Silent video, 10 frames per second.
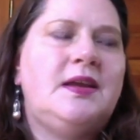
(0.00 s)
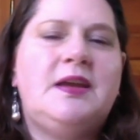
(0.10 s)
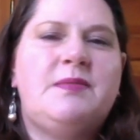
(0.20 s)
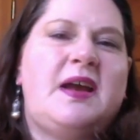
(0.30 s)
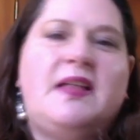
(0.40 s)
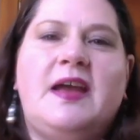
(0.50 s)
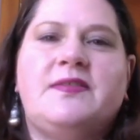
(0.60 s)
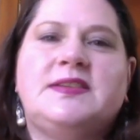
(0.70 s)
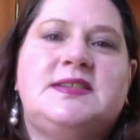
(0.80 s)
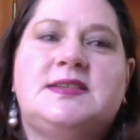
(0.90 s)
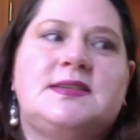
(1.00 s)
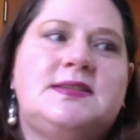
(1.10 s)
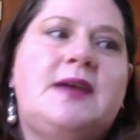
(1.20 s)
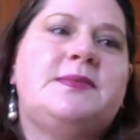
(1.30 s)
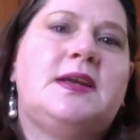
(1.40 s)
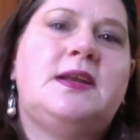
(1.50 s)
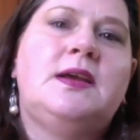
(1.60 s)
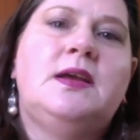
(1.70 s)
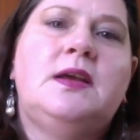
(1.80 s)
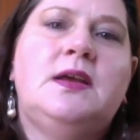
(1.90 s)
in my life. It's just accepted.
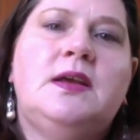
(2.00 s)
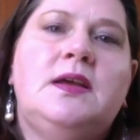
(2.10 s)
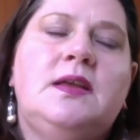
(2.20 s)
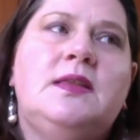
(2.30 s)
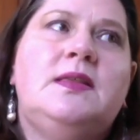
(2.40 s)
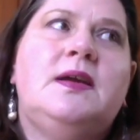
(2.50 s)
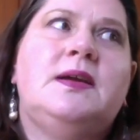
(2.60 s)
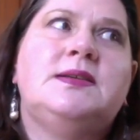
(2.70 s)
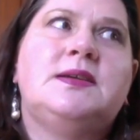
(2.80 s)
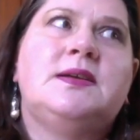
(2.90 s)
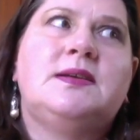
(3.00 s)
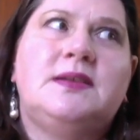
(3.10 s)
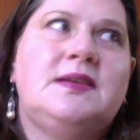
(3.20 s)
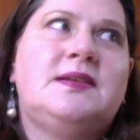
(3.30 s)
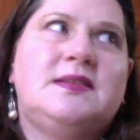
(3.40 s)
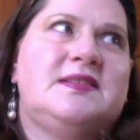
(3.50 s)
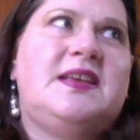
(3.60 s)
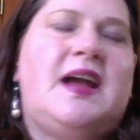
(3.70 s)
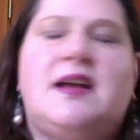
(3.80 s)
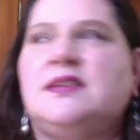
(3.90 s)
There's a, yeah.